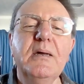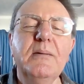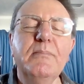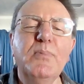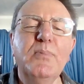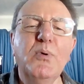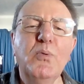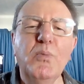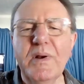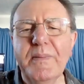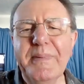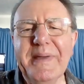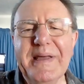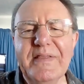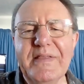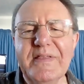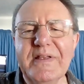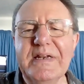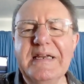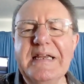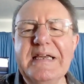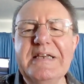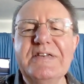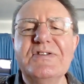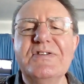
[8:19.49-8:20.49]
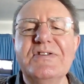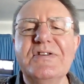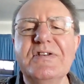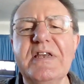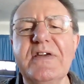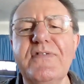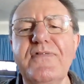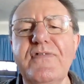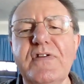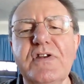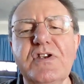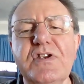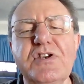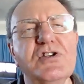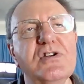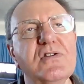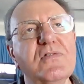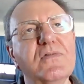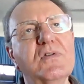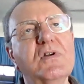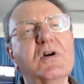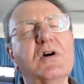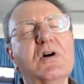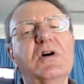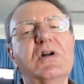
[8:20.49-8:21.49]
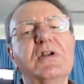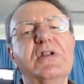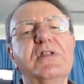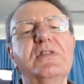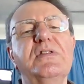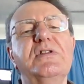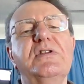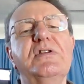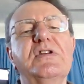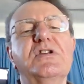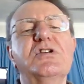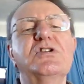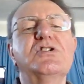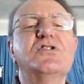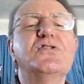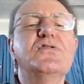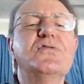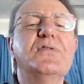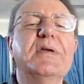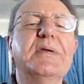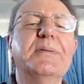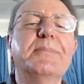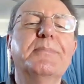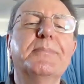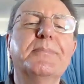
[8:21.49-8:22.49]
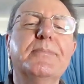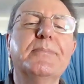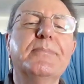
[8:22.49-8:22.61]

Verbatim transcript: But what about the lesser definition of God in the dictionary?